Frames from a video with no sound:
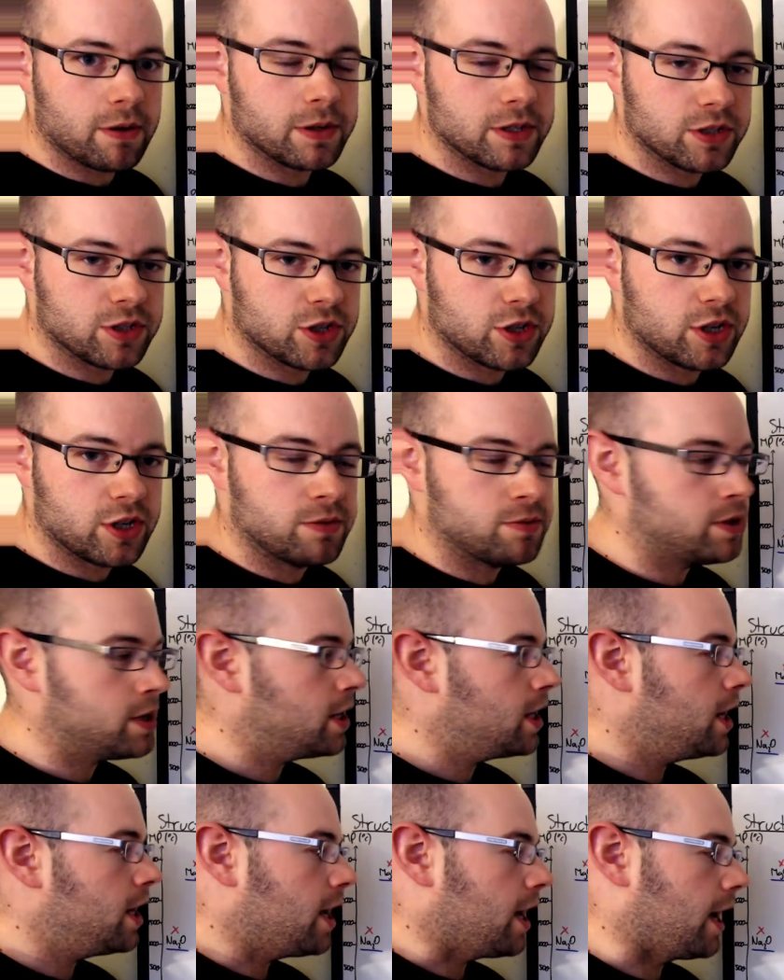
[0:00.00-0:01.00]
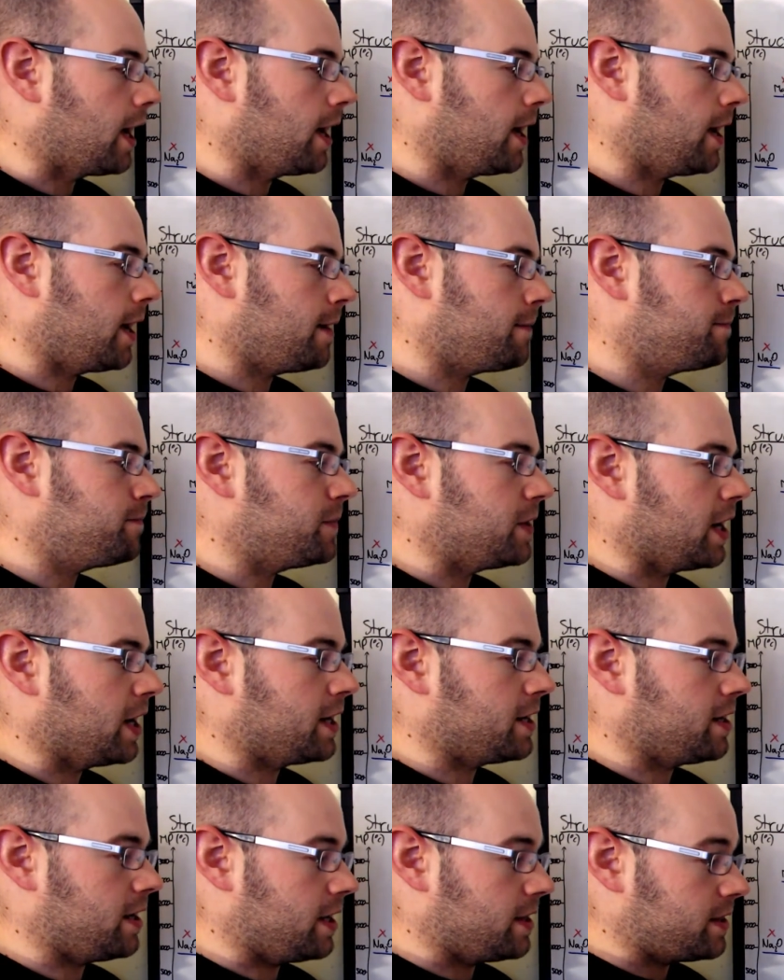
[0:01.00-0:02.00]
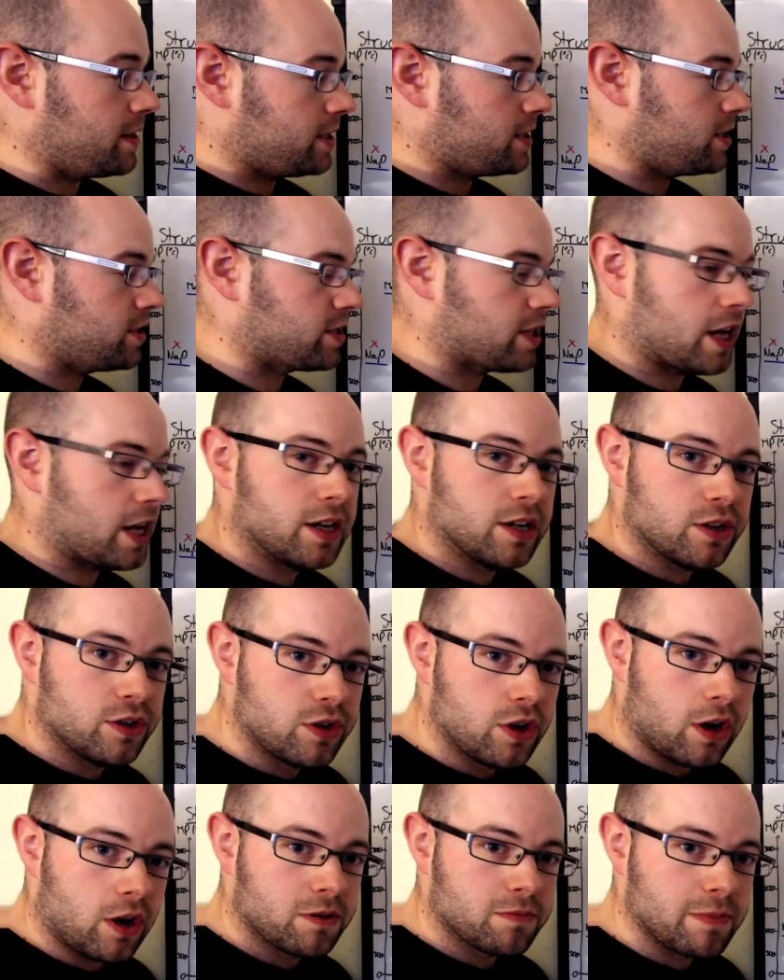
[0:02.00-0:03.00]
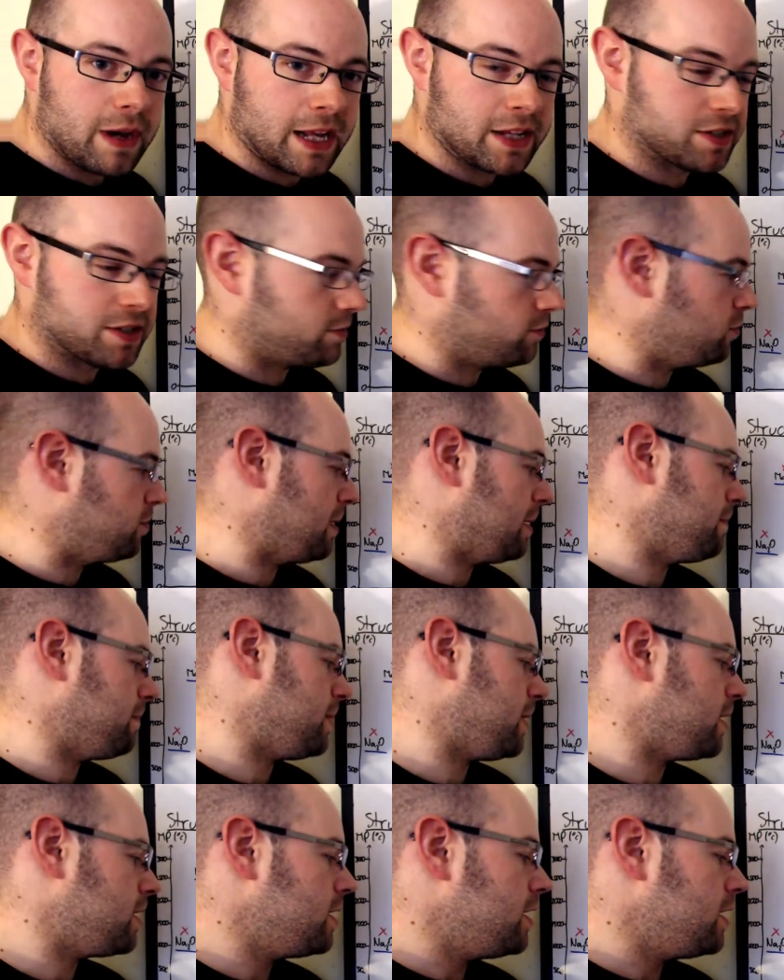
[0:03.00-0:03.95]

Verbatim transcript: and 2, and this is a non-metal, remember.